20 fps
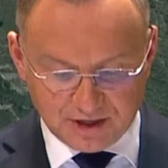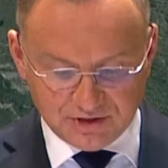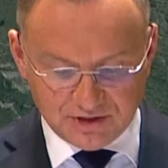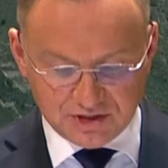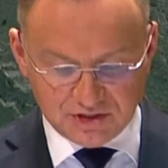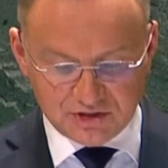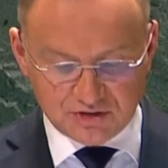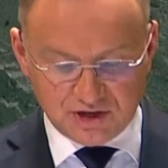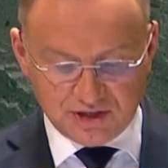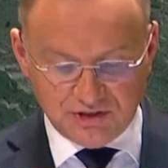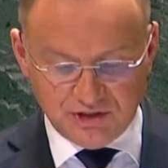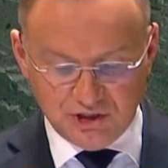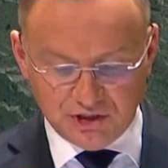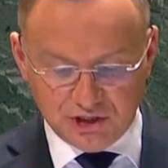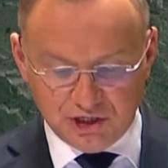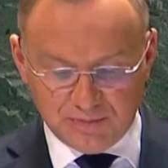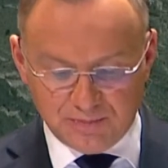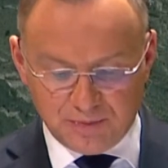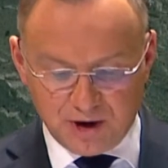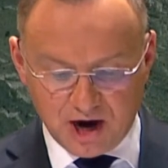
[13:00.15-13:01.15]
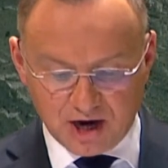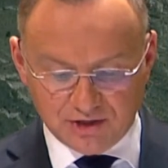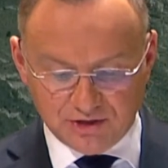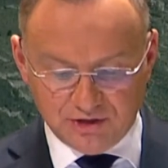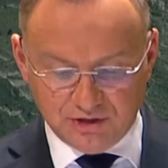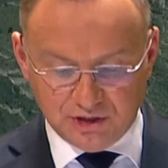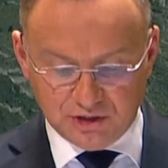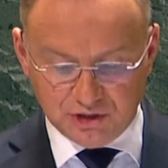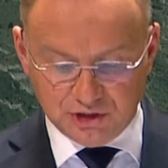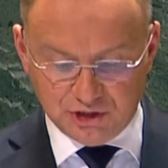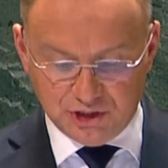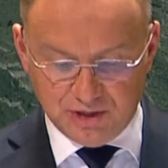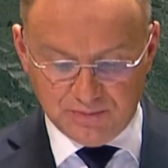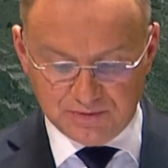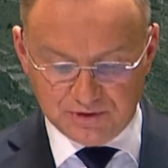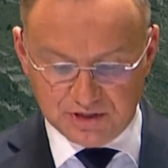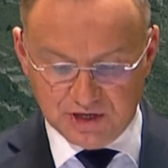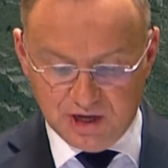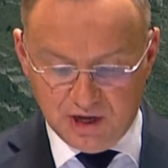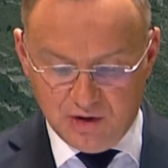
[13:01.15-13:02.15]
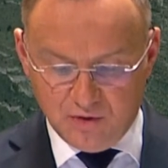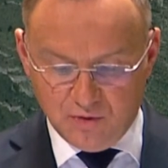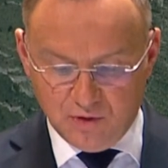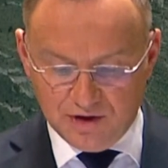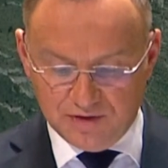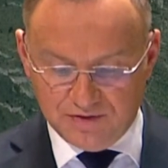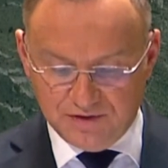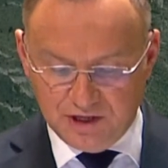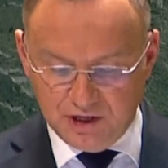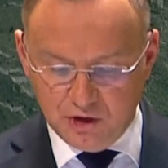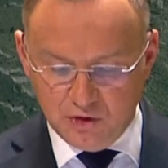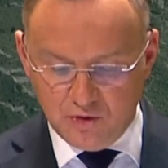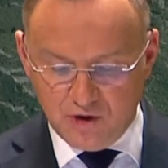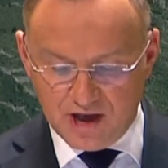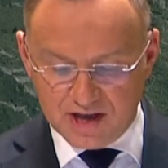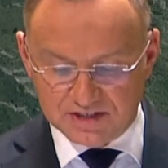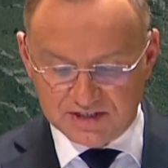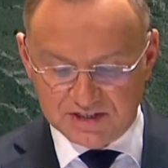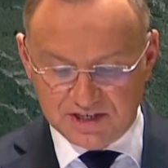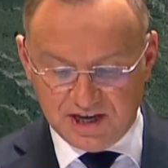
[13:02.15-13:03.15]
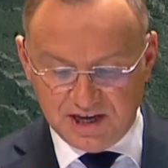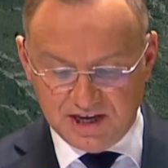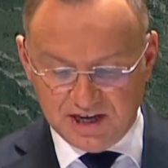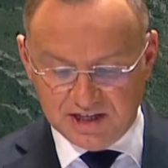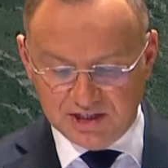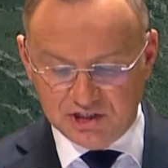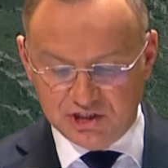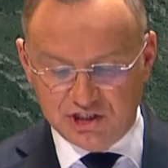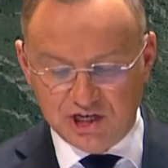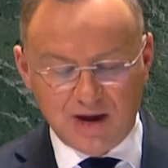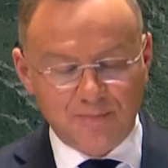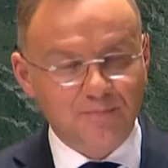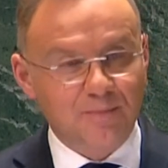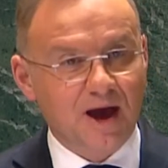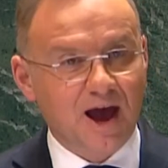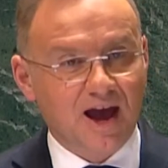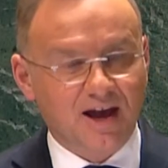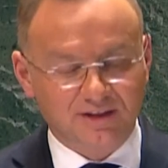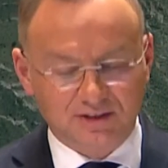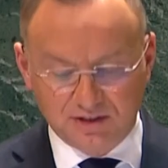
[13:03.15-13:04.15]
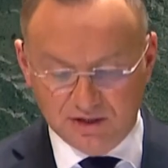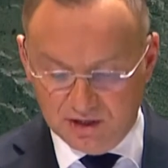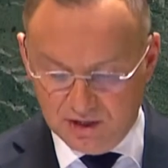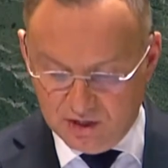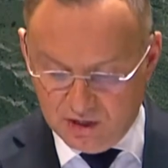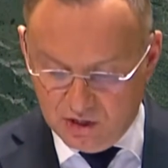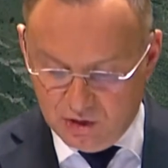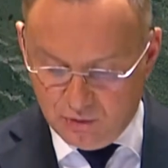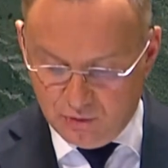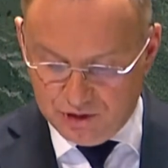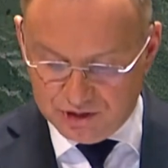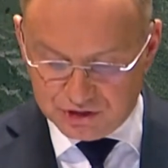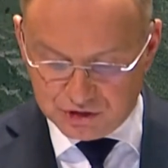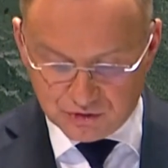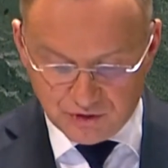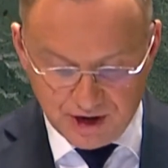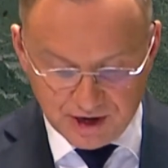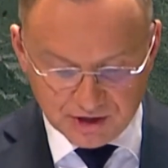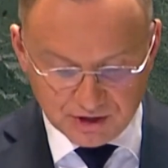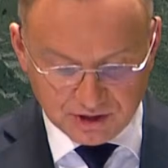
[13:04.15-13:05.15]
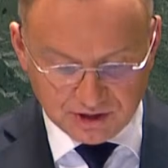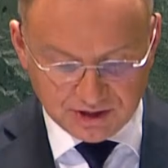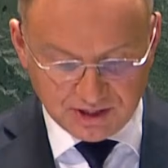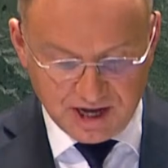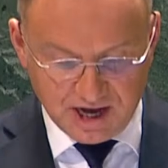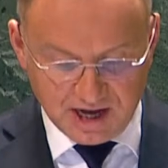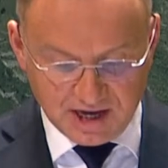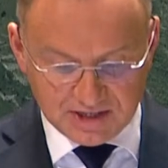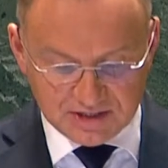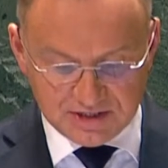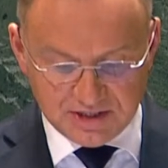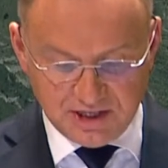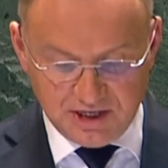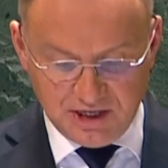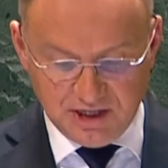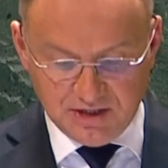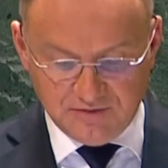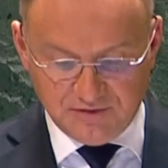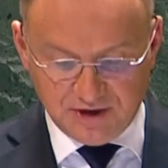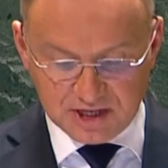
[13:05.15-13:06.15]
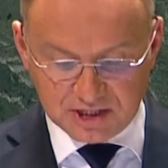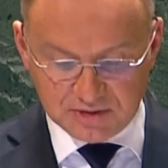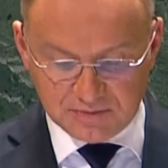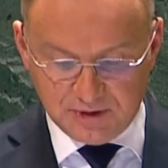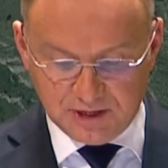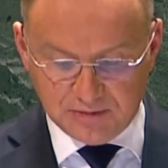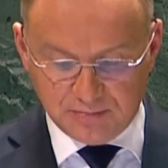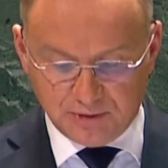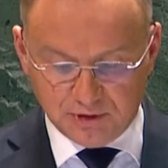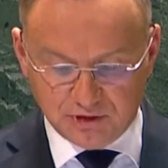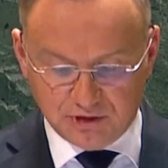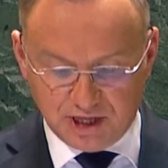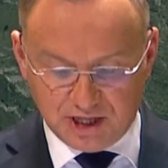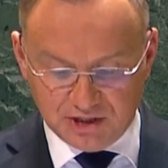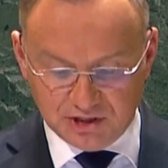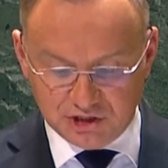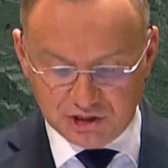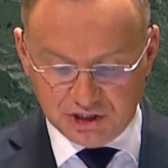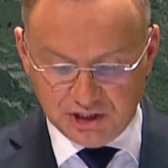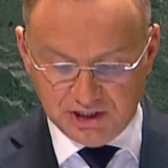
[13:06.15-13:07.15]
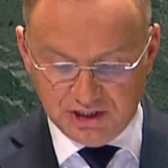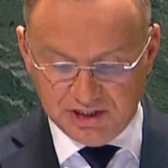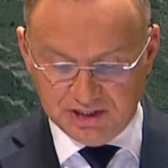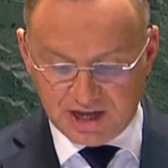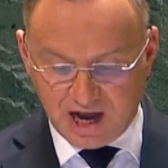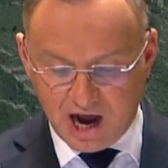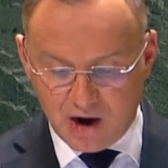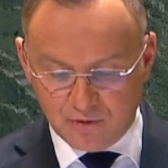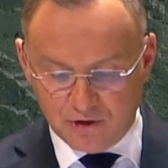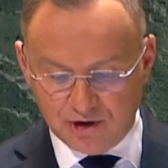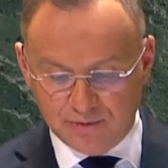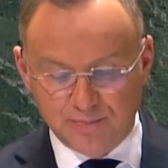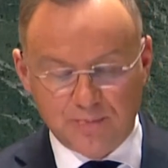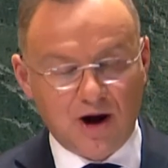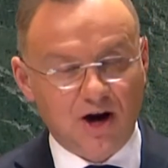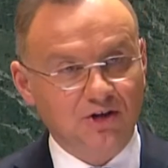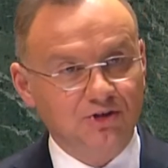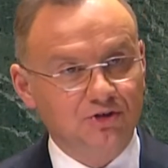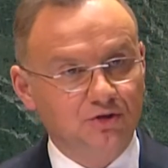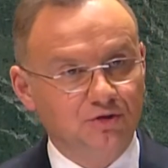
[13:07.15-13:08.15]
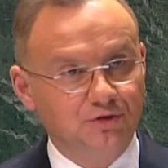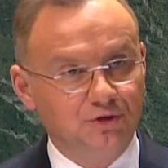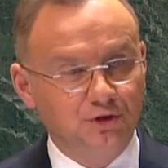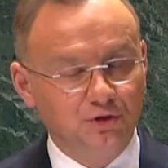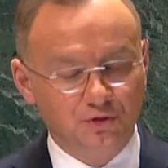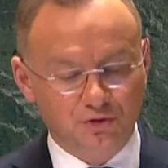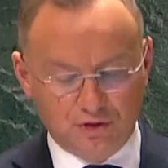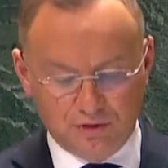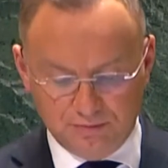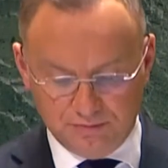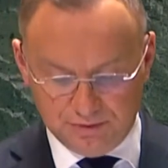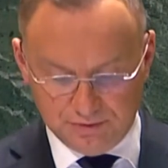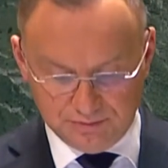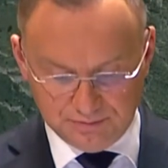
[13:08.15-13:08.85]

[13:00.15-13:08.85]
the strategic partnerships with the USA and Japan, which recognize the investment potential in our part of Europe.